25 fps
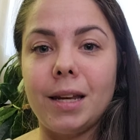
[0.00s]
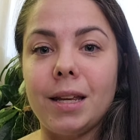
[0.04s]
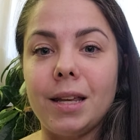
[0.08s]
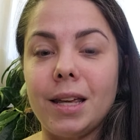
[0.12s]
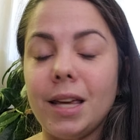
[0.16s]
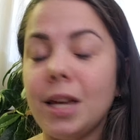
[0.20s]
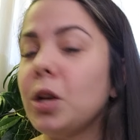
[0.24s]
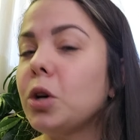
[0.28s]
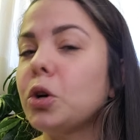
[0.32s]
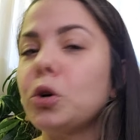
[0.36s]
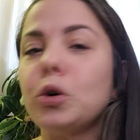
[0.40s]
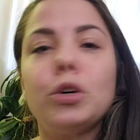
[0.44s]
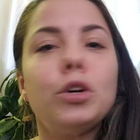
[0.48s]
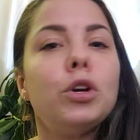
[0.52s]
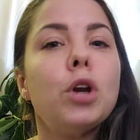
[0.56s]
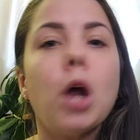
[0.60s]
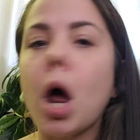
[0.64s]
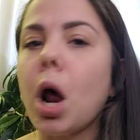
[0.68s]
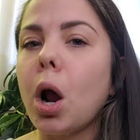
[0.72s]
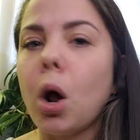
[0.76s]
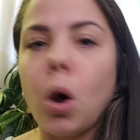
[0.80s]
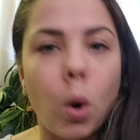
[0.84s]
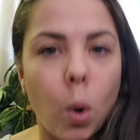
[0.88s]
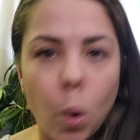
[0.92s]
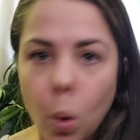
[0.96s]
He could
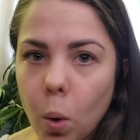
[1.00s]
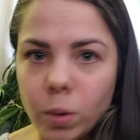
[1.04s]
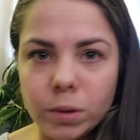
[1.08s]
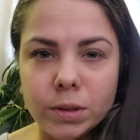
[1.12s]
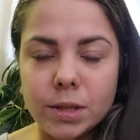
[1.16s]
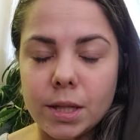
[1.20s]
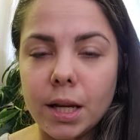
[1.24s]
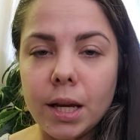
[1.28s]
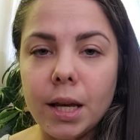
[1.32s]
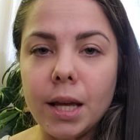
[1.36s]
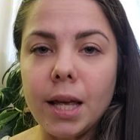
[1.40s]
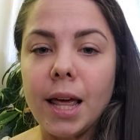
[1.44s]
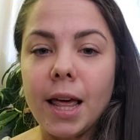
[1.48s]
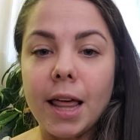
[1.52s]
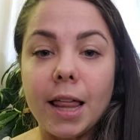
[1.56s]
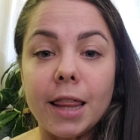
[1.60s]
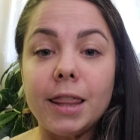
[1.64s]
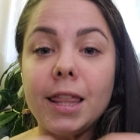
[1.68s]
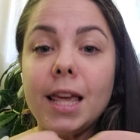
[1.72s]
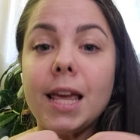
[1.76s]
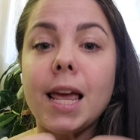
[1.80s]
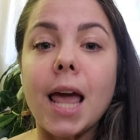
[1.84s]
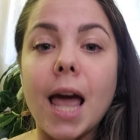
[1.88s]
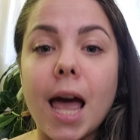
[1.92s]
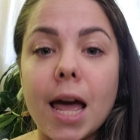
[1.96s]
not hold
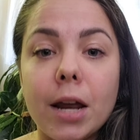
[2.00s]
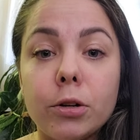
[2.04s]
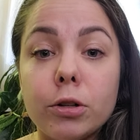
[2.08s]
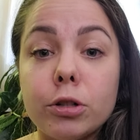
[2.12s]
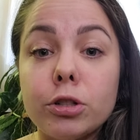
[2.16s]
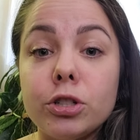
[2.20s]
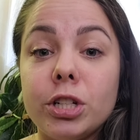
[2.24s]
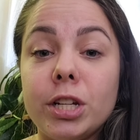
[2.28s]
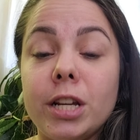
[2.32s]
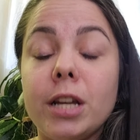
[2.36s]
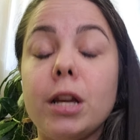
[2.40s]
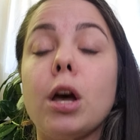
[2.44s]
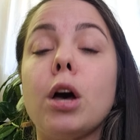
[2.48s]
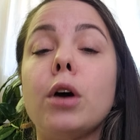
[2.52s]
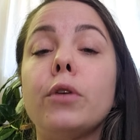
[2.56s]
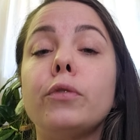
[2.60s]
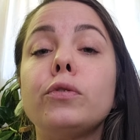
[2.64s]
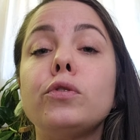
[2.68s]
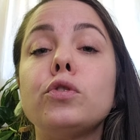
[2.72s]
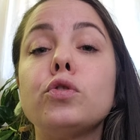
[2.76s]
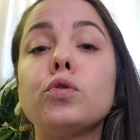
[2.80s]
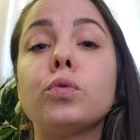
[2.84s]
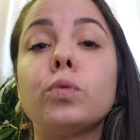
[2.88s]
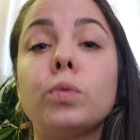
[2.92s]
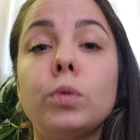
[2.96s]
the energy of
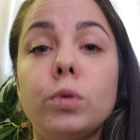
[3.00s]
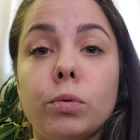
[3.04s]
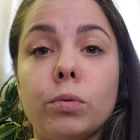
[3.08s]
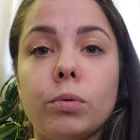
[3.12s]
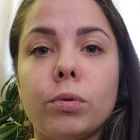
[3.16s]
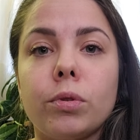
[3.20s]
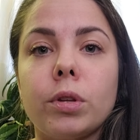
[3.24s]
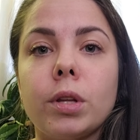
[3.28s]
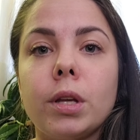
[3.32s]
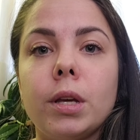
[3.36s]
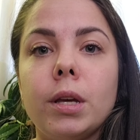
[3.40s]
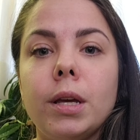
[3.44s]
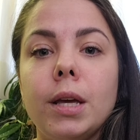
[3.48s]
truth.